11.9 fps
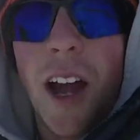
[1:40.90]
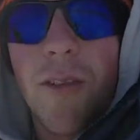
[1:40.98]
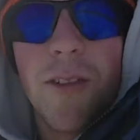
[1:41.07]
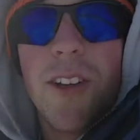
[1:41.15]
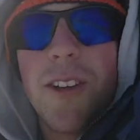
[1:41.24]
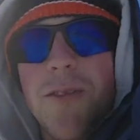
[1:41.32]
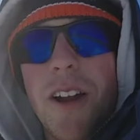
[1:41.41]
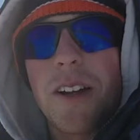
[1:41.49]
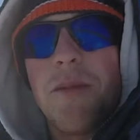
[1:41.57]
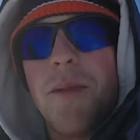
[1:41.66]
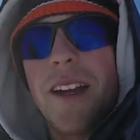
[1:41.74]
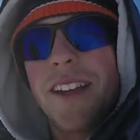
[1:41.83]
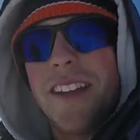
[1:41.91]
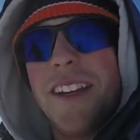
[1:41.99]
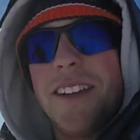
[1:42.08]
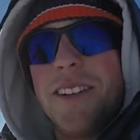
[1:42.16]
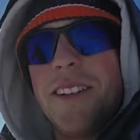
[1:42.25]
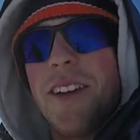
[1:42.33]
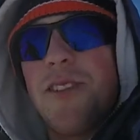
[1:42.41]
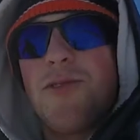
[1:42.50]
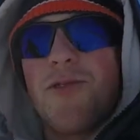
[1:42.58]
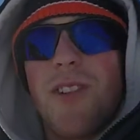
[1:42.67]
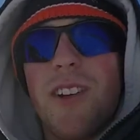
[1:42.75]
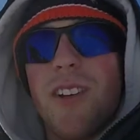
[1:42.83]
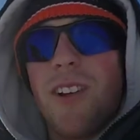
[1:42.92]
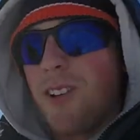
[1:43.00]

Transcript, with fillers: I really recommend getting a drill